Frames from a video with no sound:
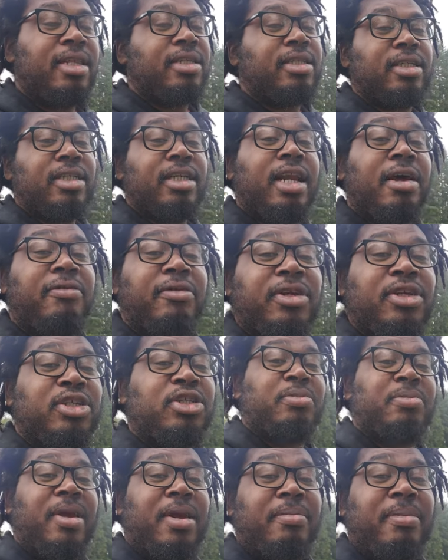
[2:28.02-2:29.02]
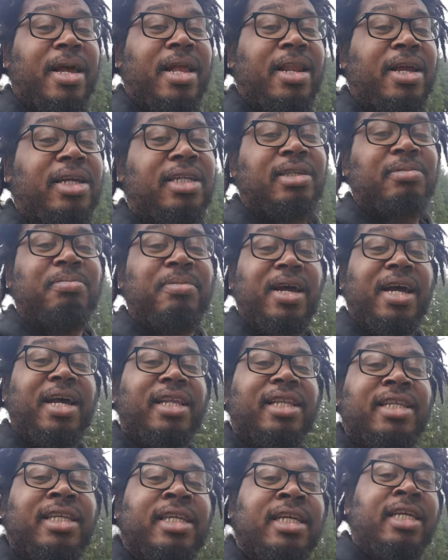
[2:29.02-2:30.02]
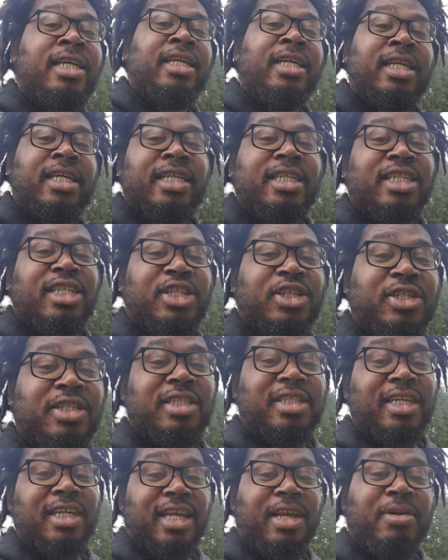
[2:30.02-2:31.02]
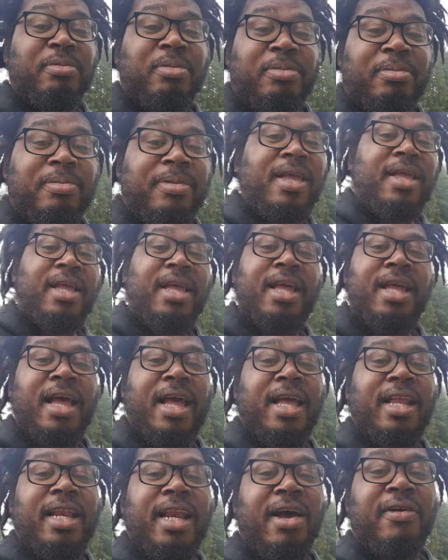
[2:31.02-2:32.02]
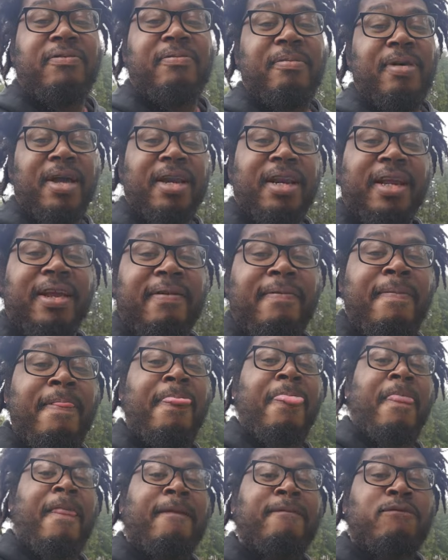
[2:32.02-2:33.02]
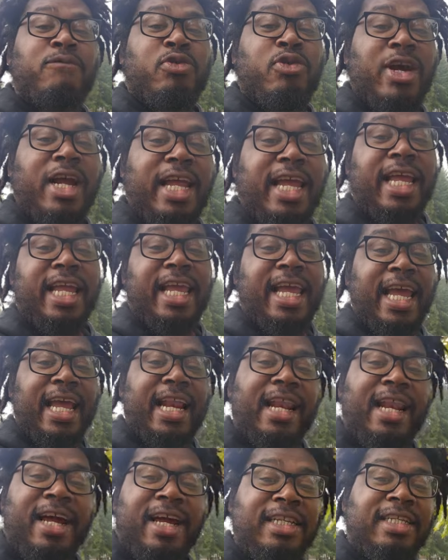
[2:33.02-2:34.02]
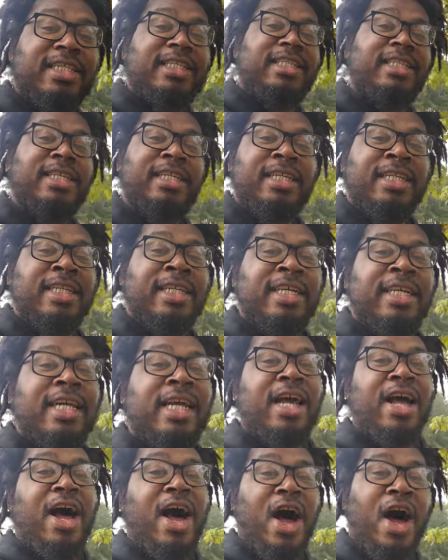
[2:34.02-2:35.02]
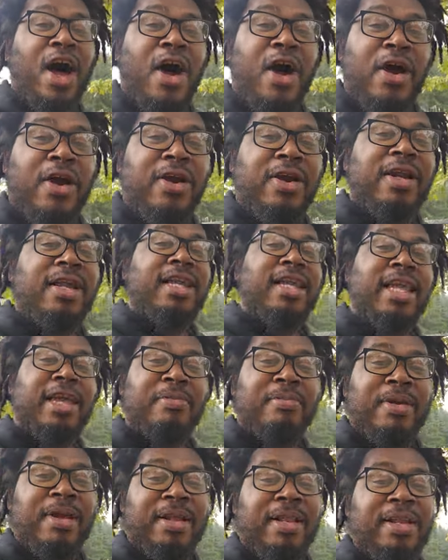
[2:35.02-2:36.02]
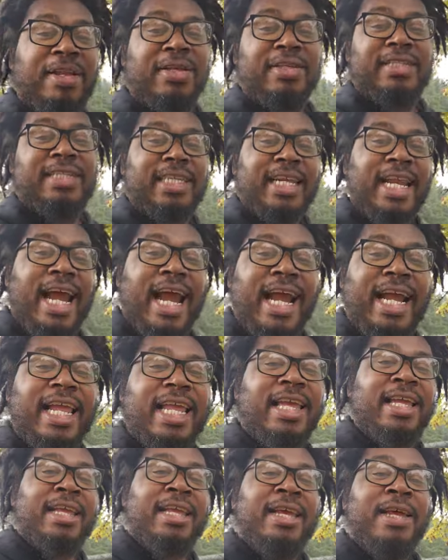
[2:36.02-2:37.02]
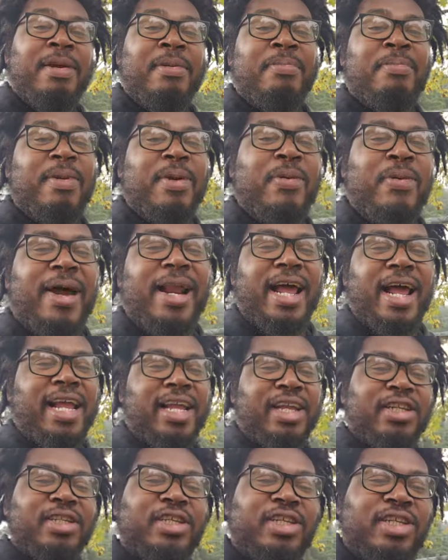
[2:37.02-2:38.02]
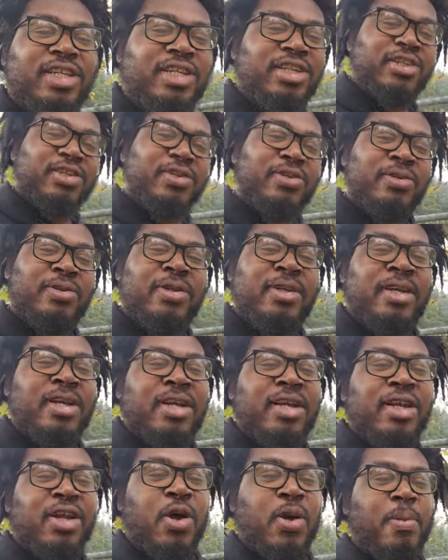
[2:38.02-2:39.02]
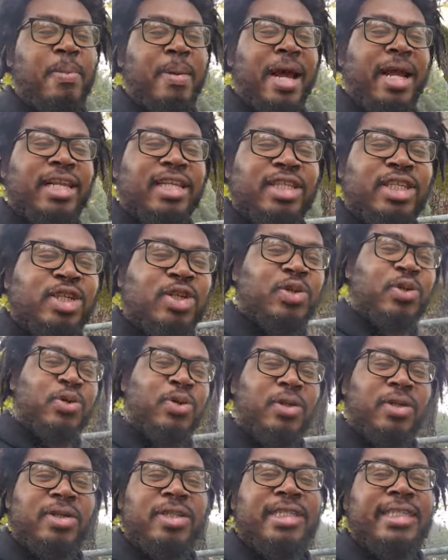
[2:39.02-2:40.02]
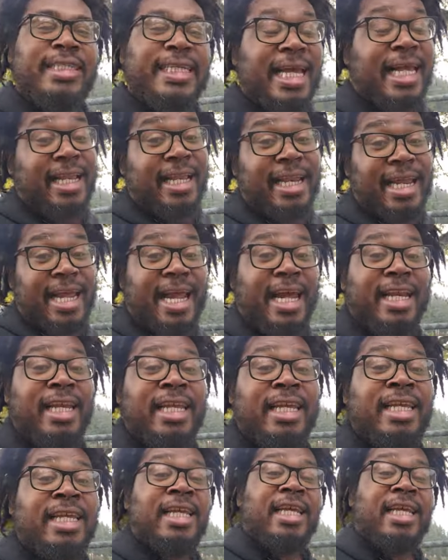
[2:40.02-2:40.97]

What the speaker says: she never used to make my lunch, but she used to give me enough money so I can get lunch or give me a little snack. But what I used to do, go back to school, sell that,